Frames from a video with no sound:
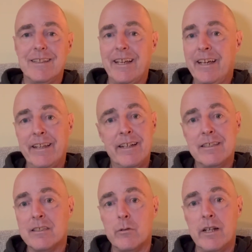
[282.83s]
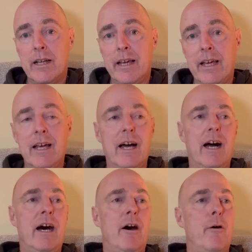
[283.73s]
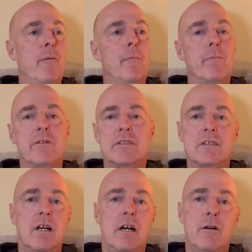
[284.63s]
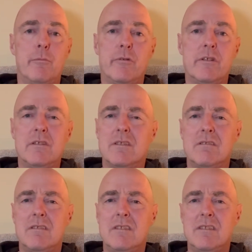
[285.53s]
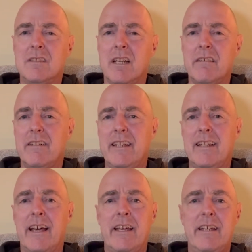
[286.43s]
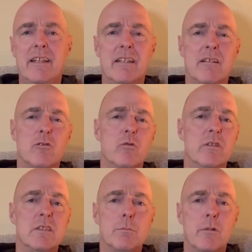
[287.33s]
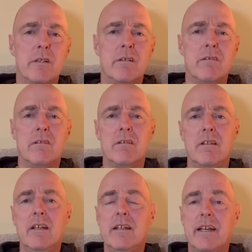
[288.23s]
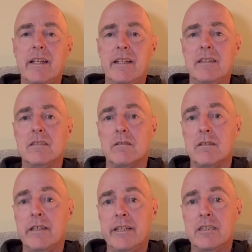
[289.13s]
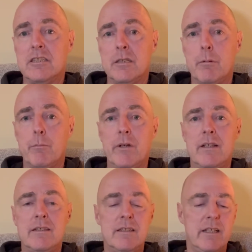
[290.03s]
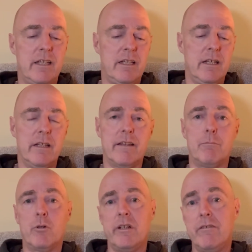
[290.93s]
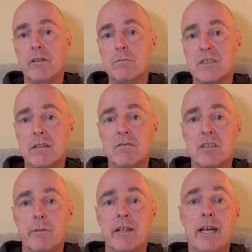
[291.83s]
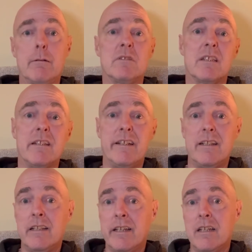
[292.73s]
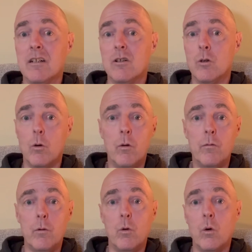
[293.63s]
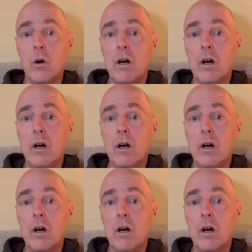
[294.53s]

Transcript: idiots, really. Starmer is totally lacking in charisma and any sort of leadership ability. They've proved themselves to be an absolutely awful